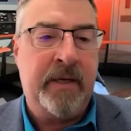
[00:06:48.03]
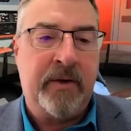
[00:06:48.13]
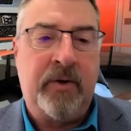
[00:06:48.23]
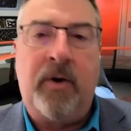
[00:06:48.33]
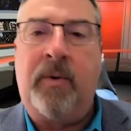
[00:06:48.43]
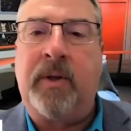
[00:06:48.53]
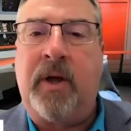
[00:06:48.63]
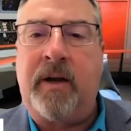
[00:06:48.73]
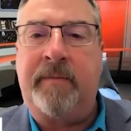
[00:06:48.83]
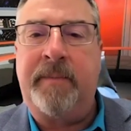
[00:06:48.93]
know a
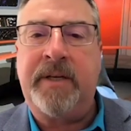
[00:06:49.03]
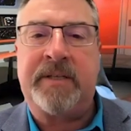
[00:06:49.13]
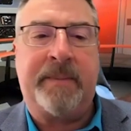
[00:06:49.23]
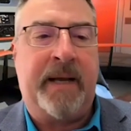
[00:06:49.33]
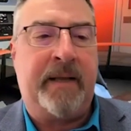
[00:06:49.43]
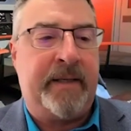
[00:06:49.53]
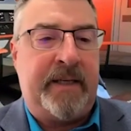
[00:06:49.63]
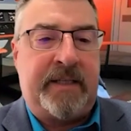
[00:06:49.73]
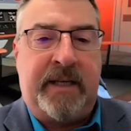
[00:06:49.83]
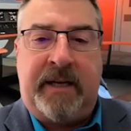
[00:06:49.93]
lot of
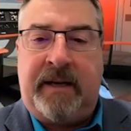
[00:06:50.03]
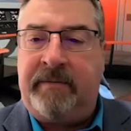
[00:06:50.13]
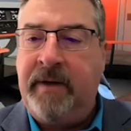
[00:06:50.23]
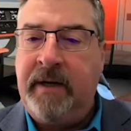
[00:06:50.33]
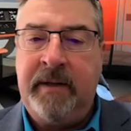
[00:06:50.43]
municipalities that have